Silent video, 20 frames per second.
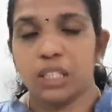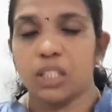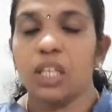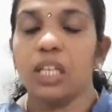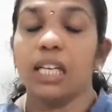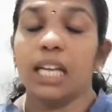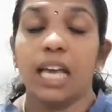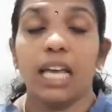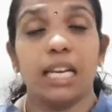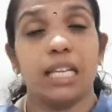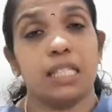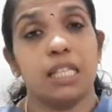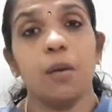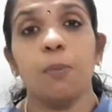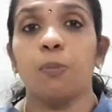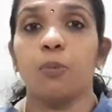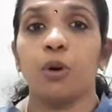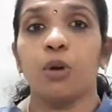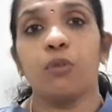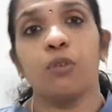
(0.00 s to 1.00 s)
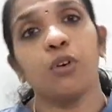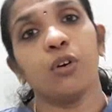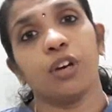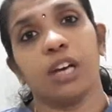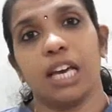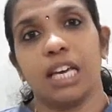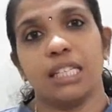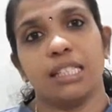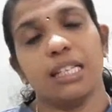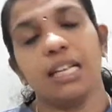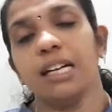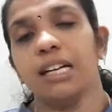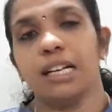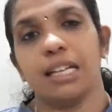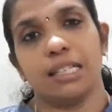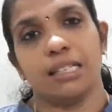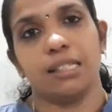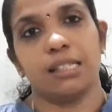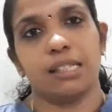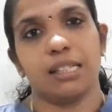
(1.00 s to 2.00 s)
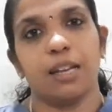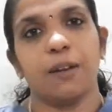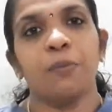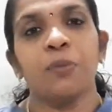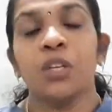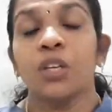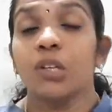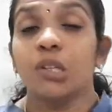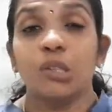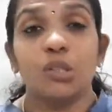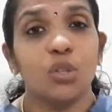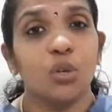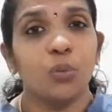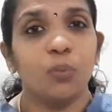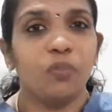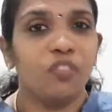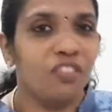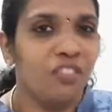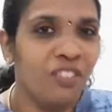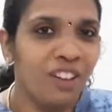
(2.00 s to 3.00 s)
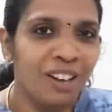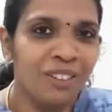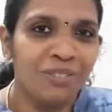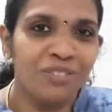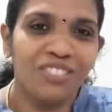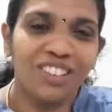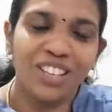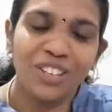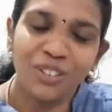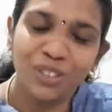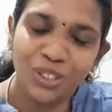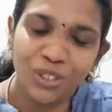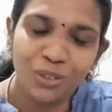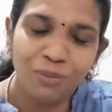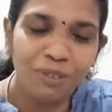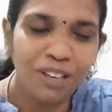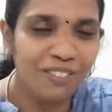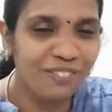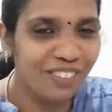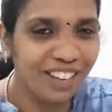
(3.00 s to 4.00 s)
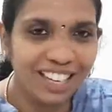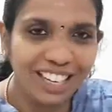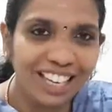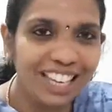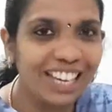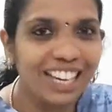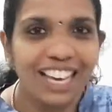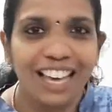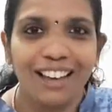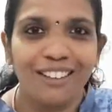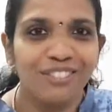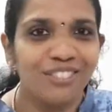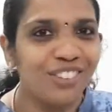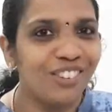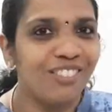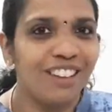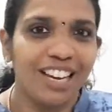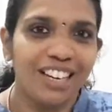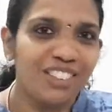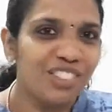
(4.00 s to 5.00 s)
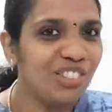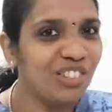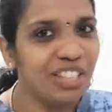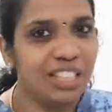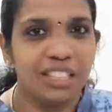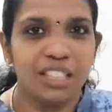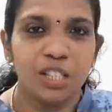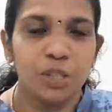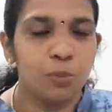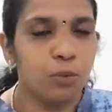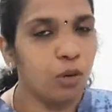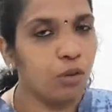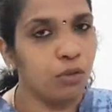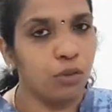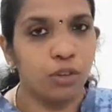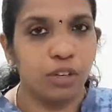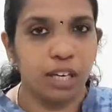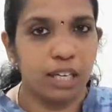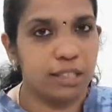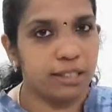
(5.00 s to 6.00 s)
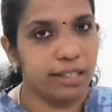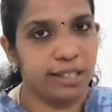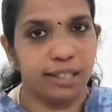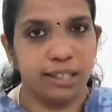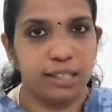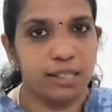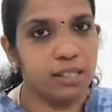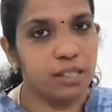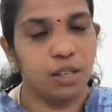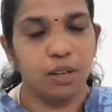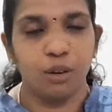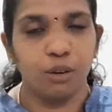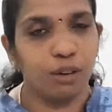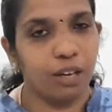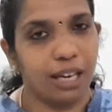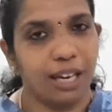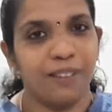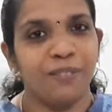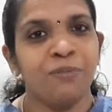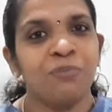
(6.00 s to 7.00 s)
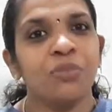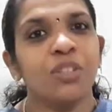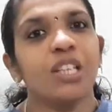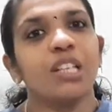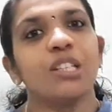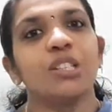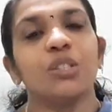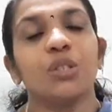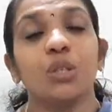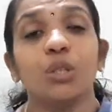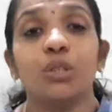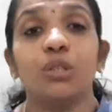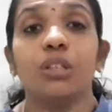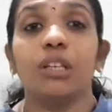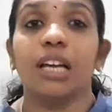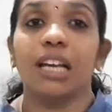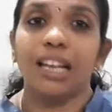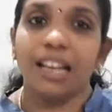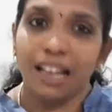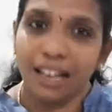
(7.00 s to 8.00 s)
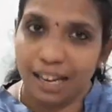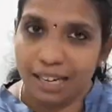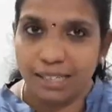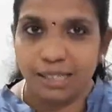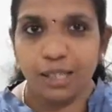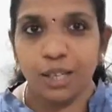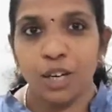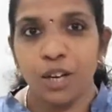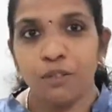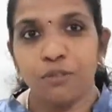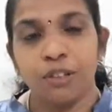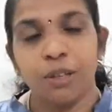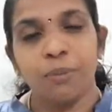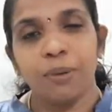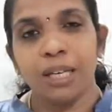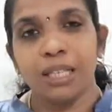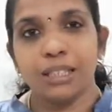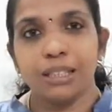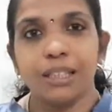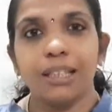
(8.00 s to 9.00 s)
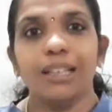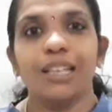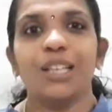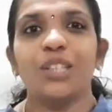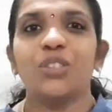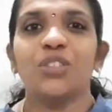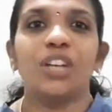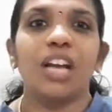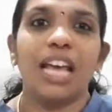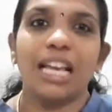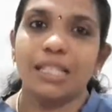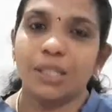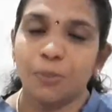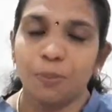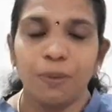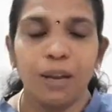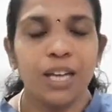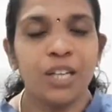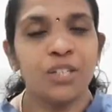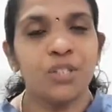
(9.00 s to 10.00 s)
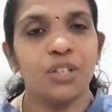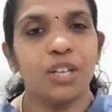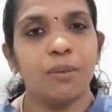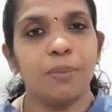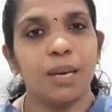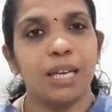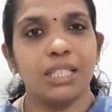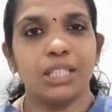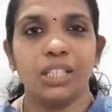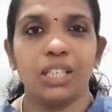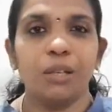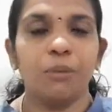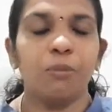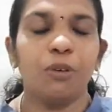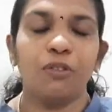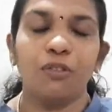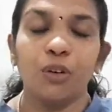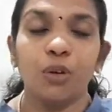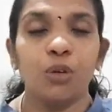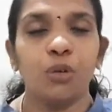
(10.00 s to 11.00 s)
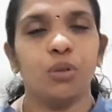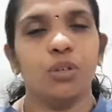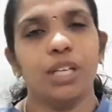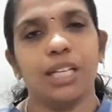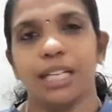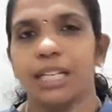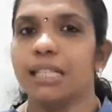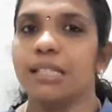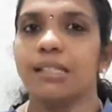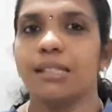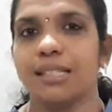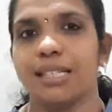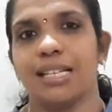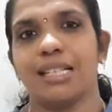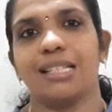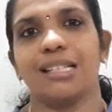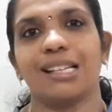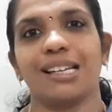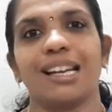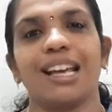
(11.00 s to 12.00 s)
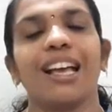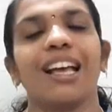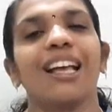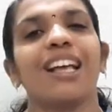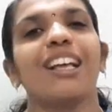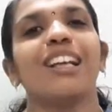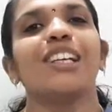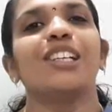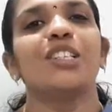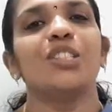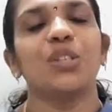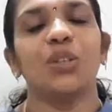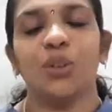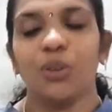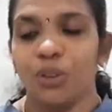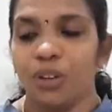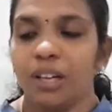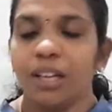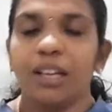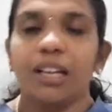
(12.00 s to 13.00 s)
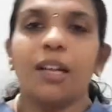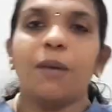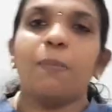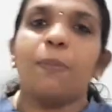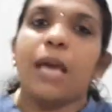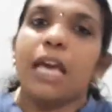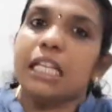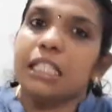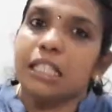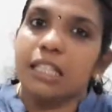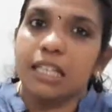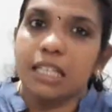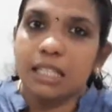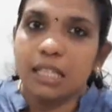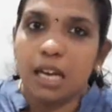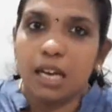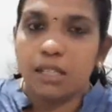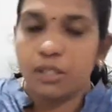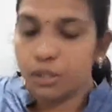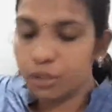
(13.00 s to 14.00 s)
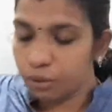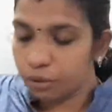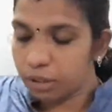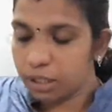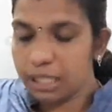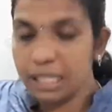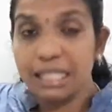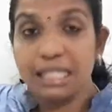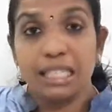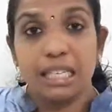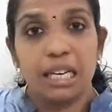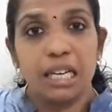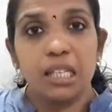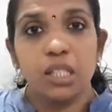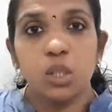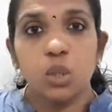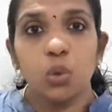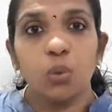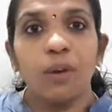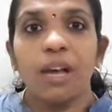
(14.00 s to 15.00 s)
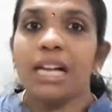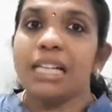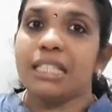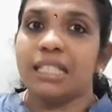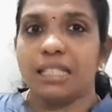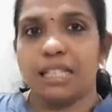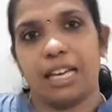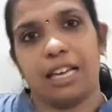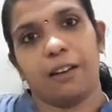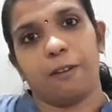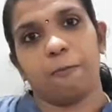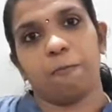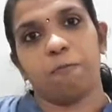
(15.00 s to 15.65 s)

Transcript: there is a provocation test. So you should be very careful while doing this provocation test. Okay. So you should get the consent of the patient. You should explain to the patient before doing this test. So the patient is asked to sit in a swivel chair